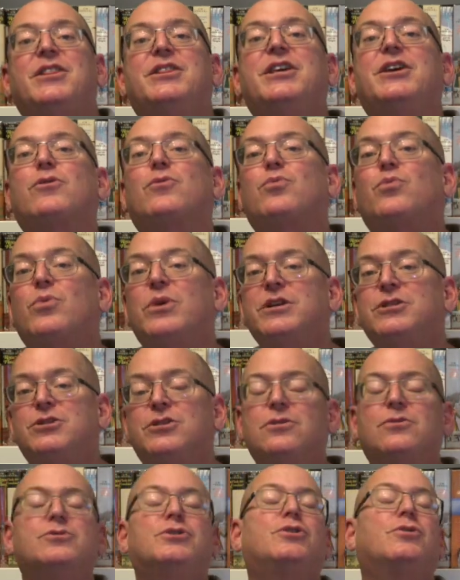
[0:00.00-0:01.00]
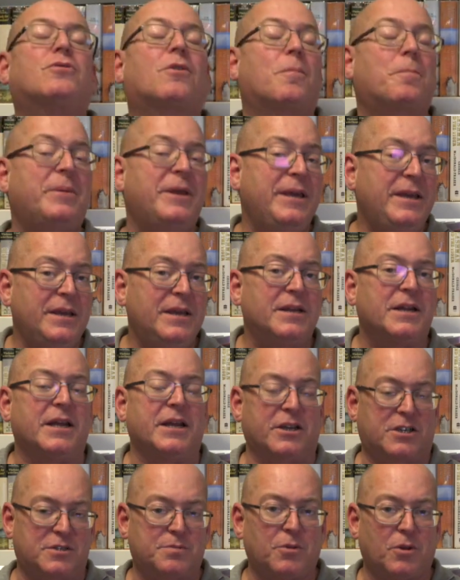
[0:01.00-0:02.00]
the original European
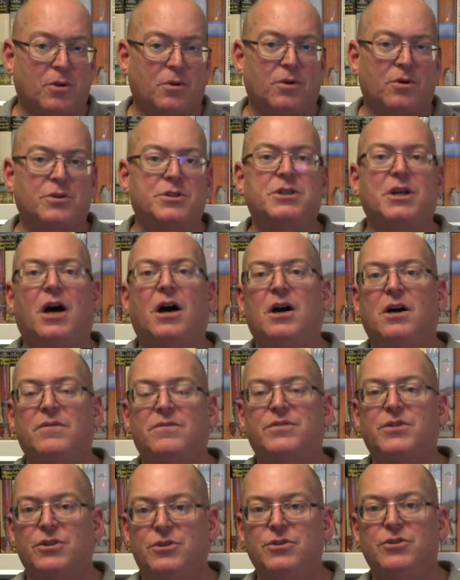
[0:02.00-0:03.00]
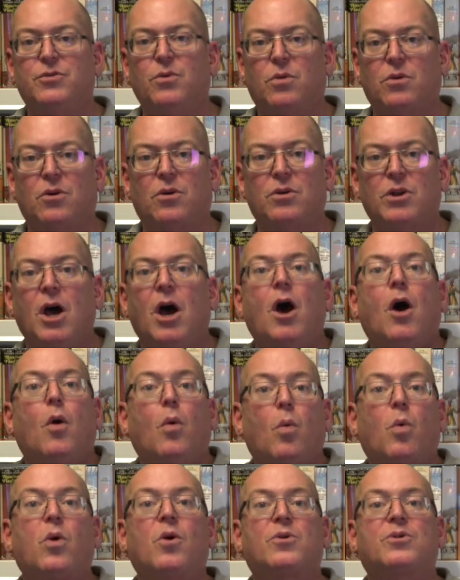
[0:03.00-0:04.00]
explorers of the New World
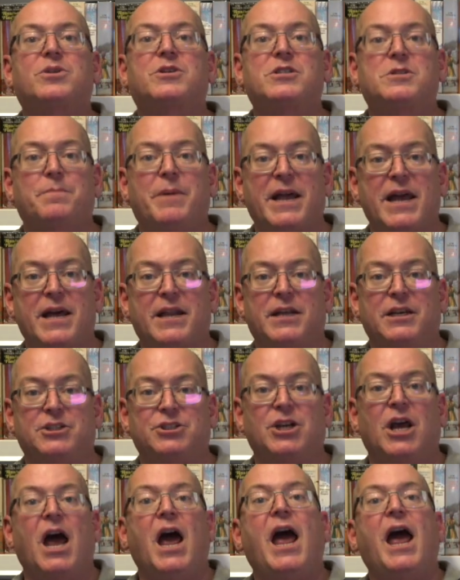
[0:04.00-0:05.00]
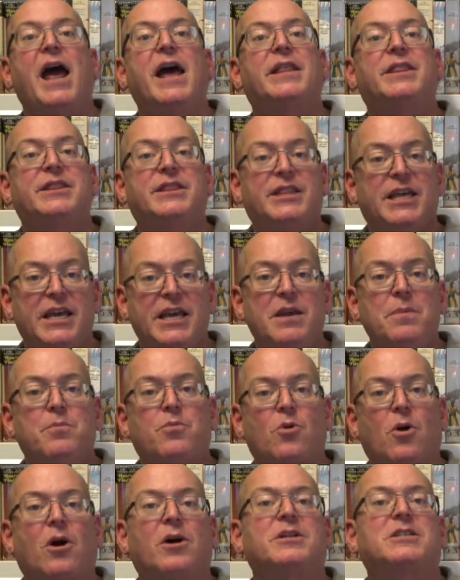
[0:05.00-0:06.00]
were the Spanish, and they
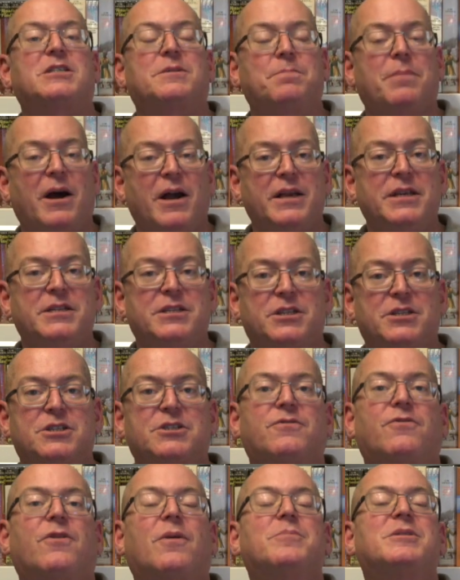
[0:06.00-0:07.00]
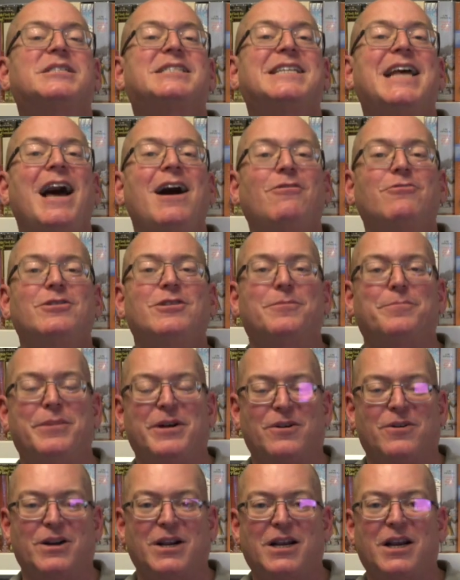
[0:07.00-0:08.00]
brought spices from South
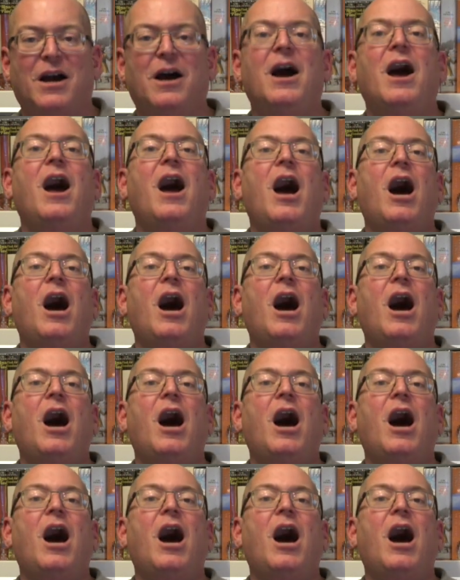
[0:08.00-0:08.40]
America